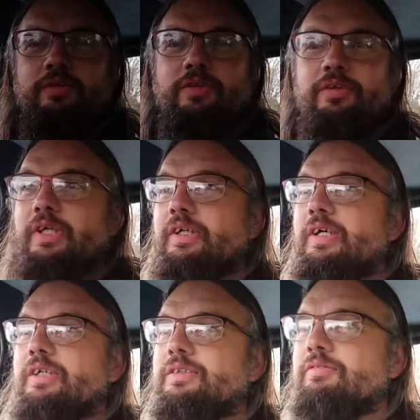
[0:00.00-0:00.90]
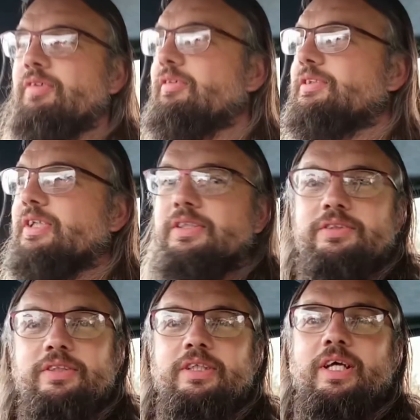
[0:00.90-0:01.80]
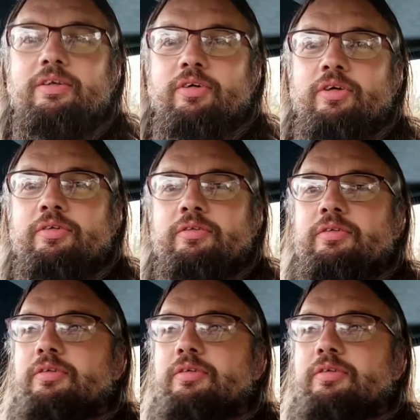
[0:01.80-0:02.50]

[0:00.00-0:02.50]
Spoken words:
So yeah, that is a very tasty Allegro